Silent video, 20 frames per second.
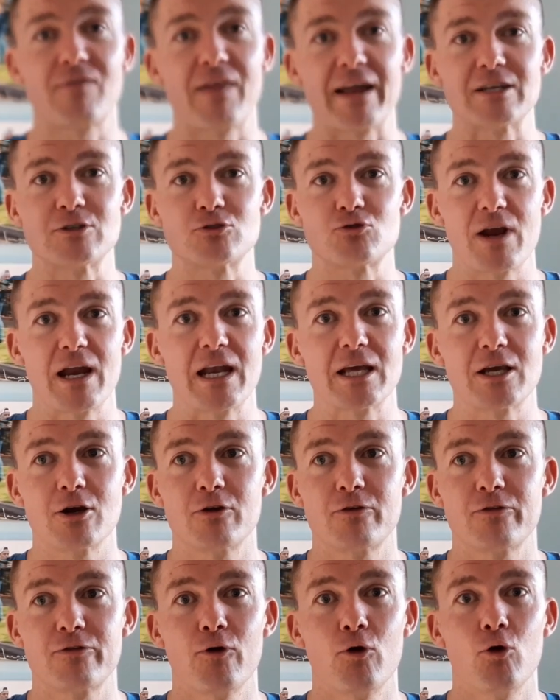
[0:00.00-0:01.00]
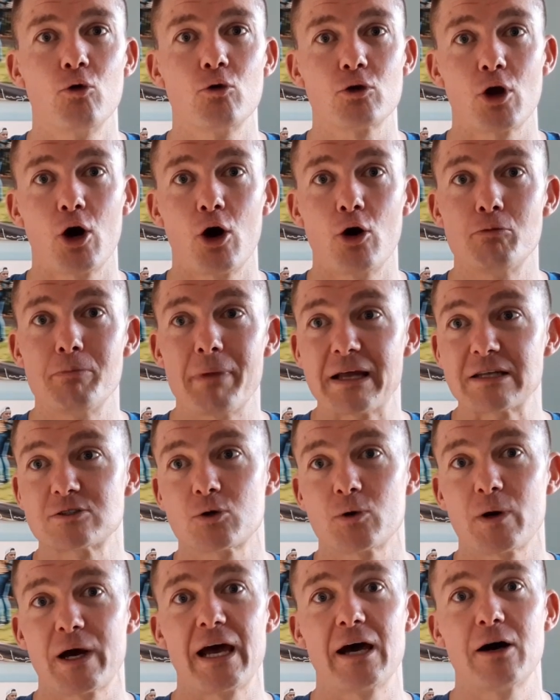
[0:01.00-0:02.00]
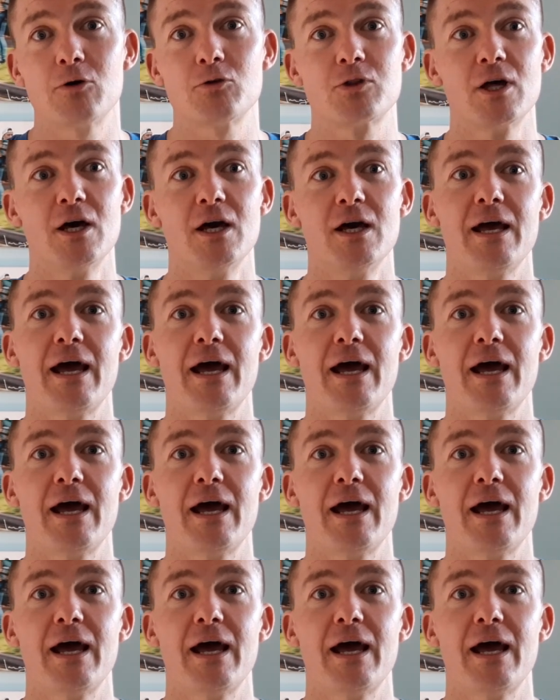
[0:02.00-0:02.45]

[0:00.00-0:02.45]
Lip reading: that is really good for your own mental health.